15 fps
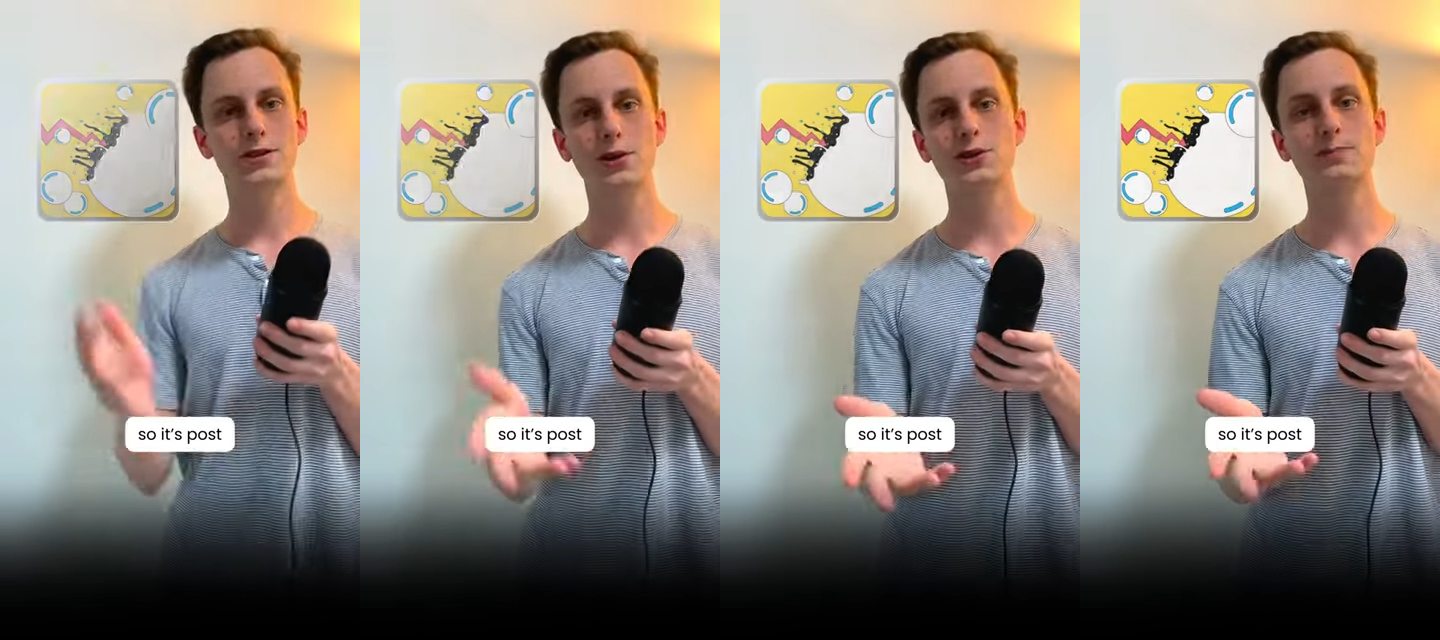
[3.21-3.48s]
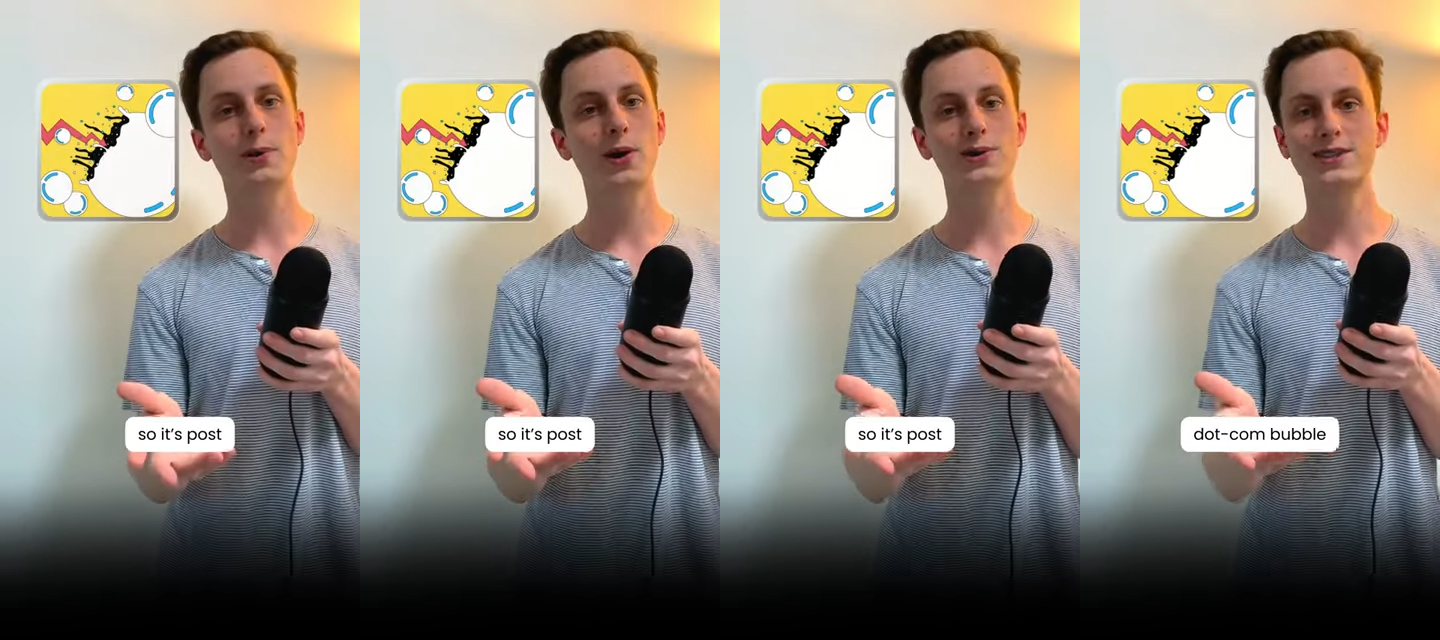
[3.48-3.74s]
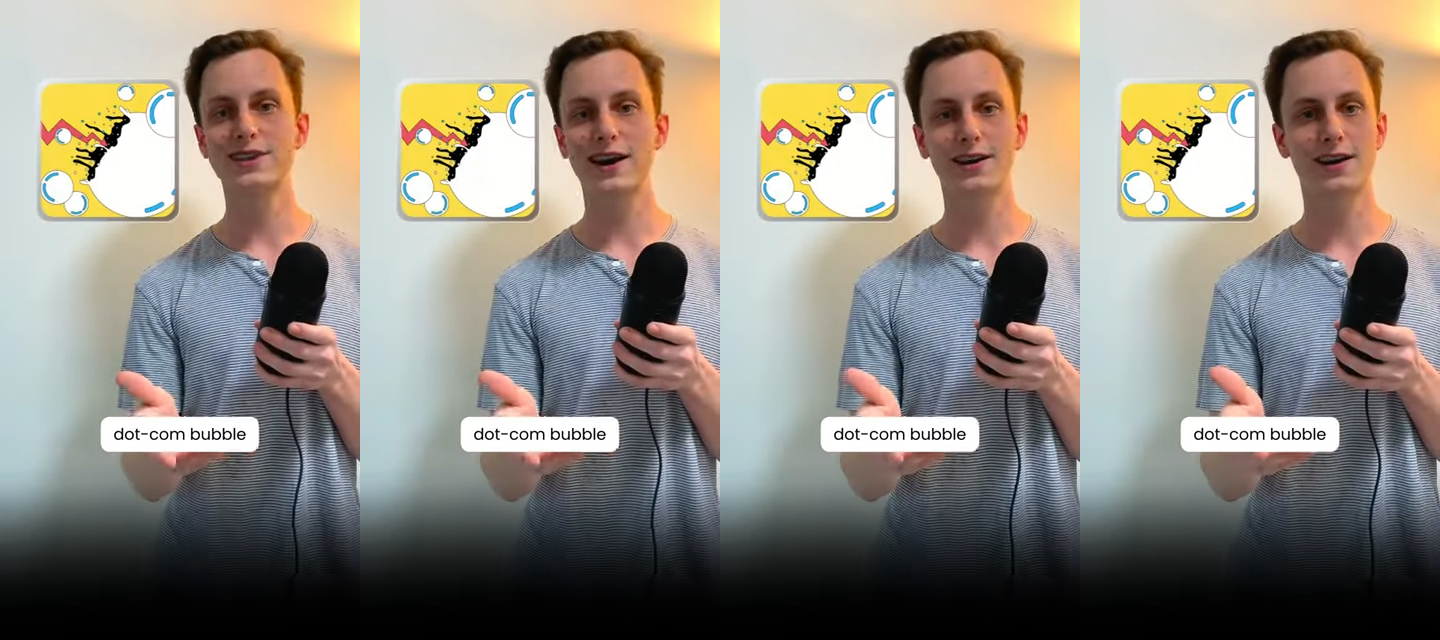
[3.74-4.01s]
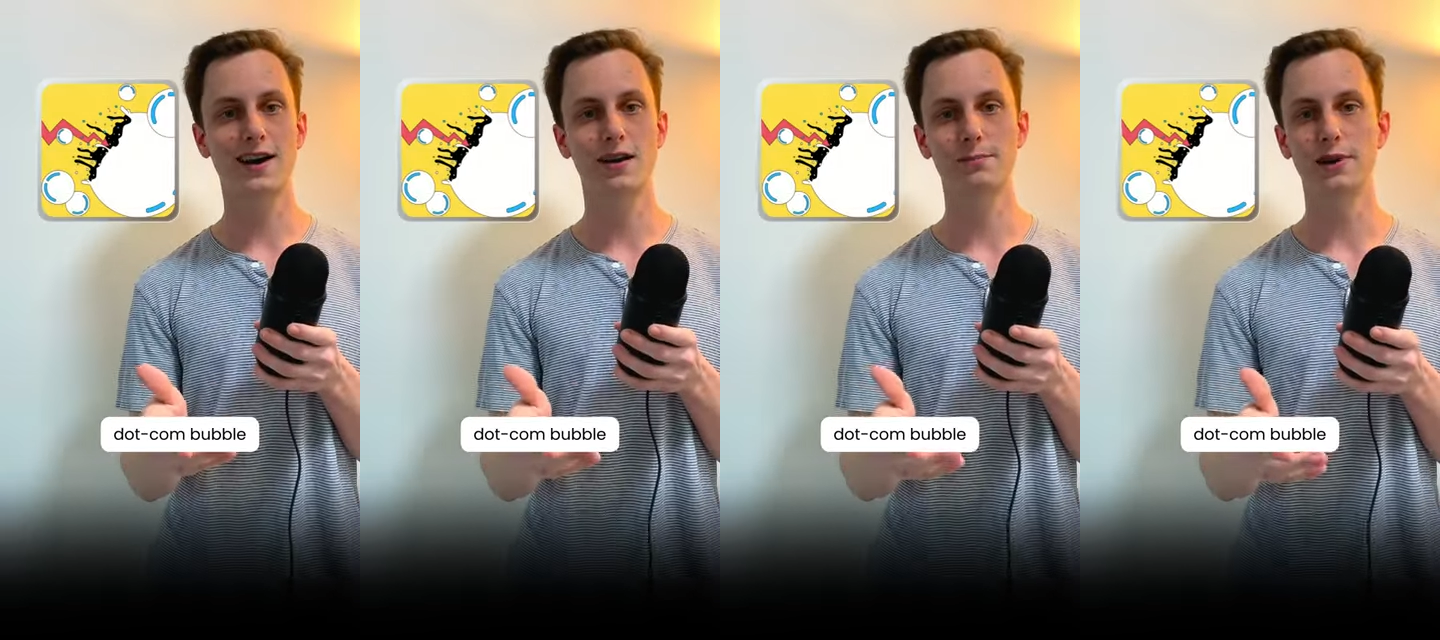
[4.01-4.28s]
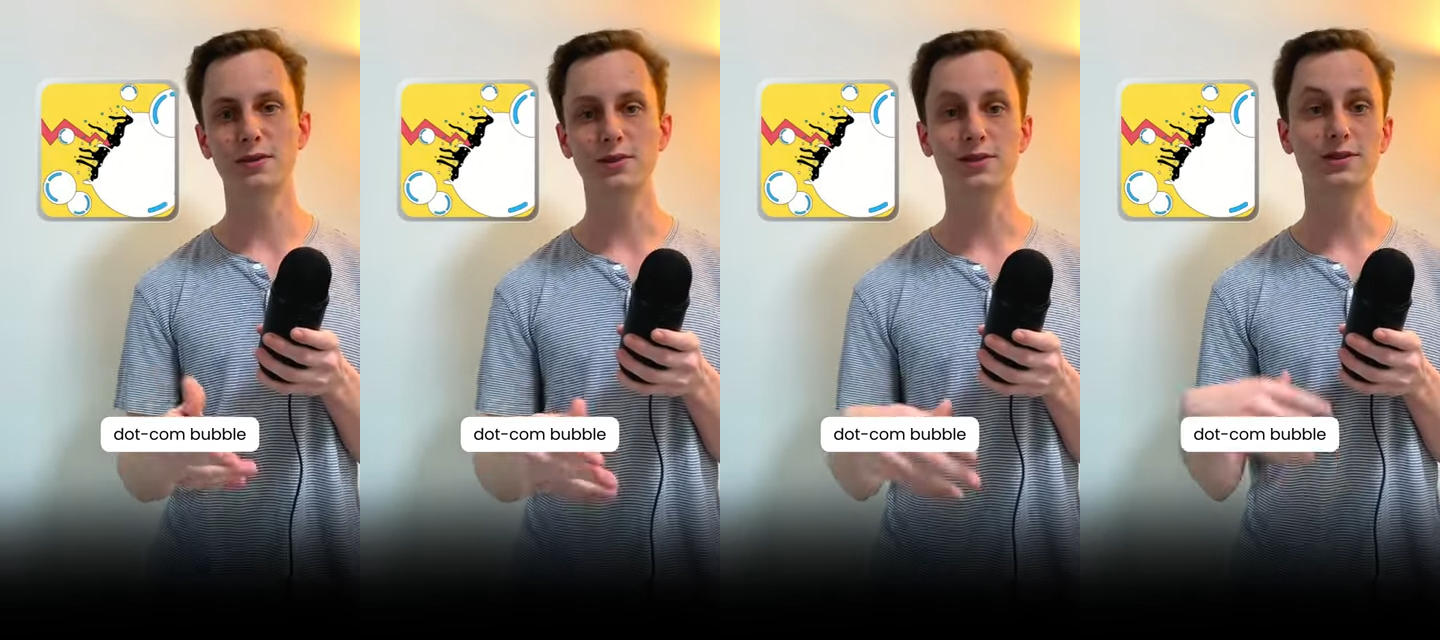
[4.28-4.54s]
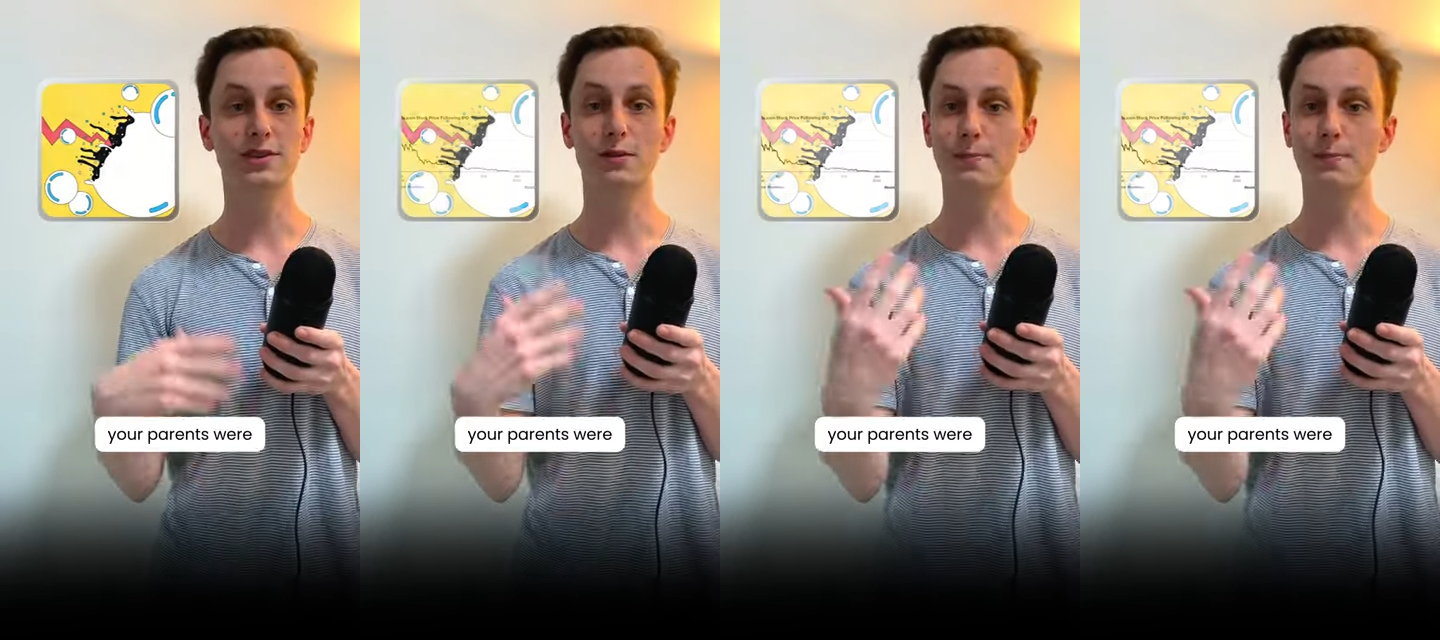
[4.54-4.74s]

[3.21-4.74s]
So it's post.com bubble.